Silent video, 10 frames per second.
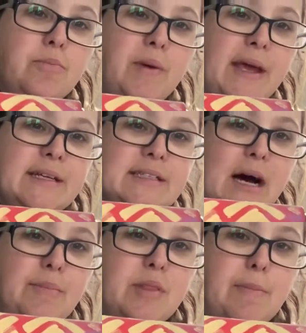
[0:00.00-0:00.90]
picked
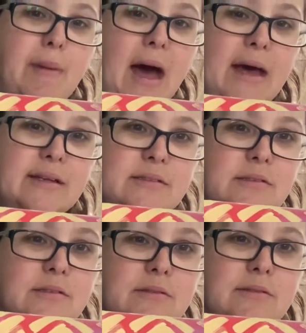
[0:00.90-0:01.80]
up the
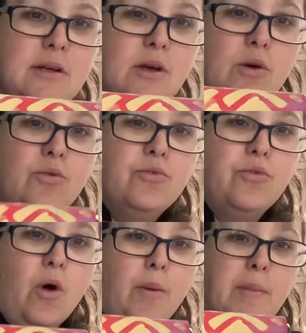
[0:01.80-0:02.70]
pattern
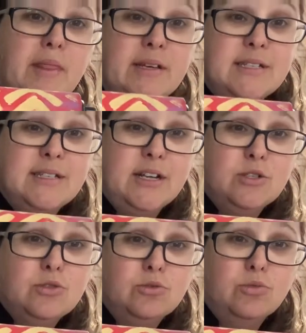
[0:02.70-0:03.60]
from the
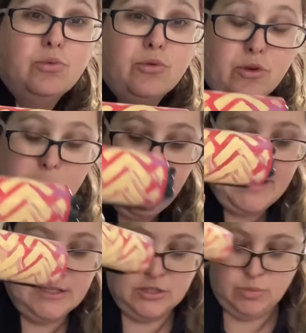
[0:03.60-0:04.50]
stencil through the
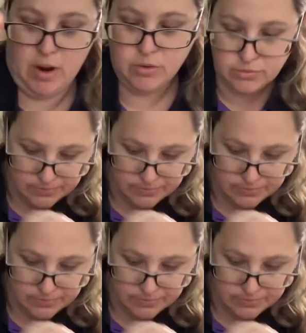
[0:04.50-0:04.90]
paint as well.